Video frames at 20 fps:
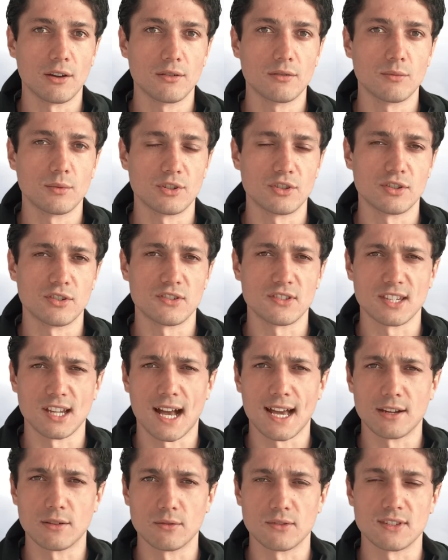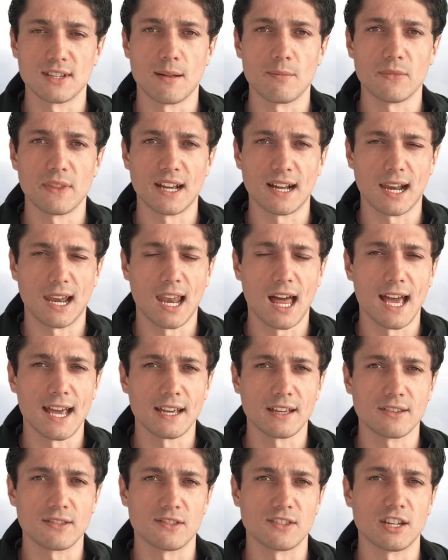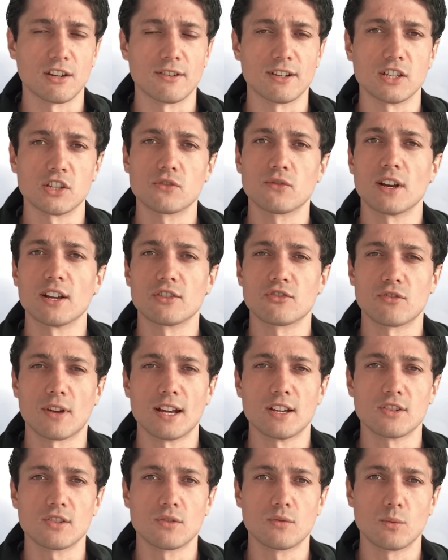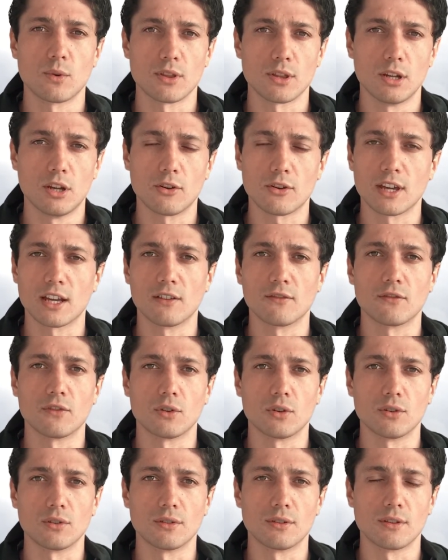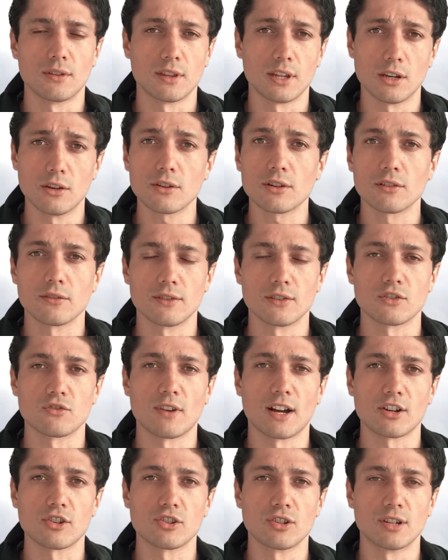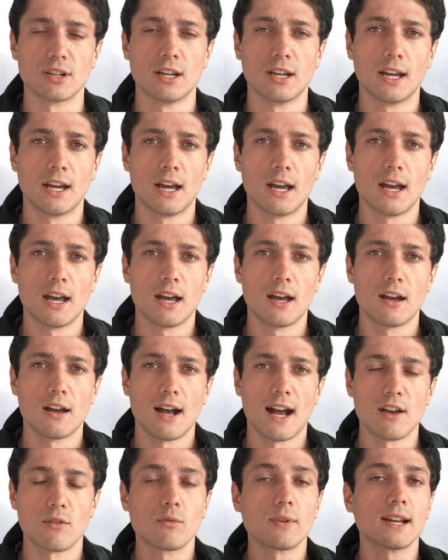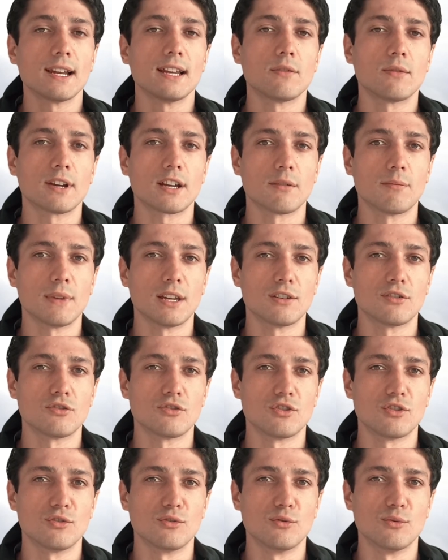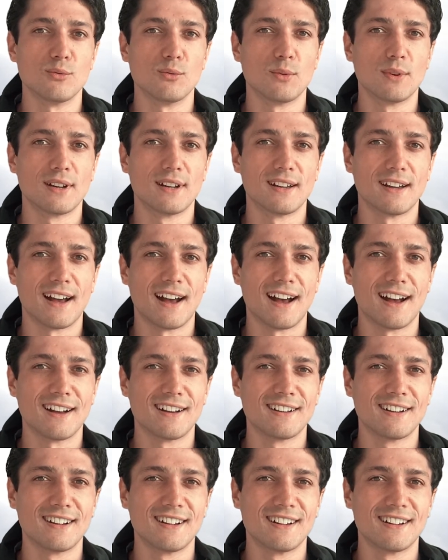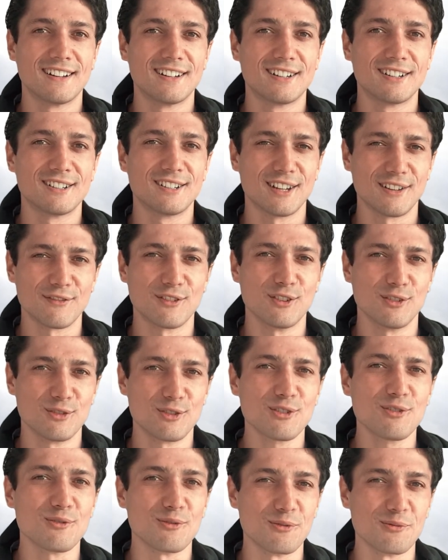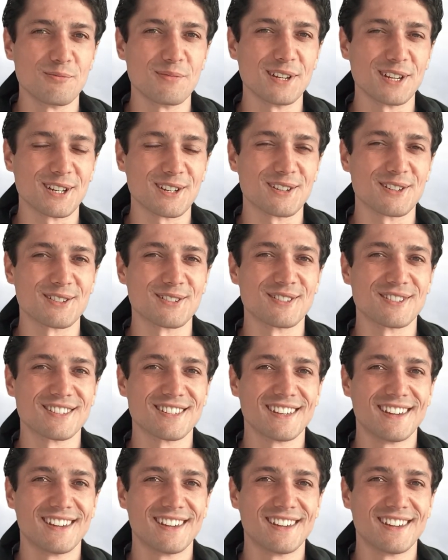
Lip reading: which is titled something like Serious Frustration with Looking for the Looker Instruction, I really recommend you, if you do, because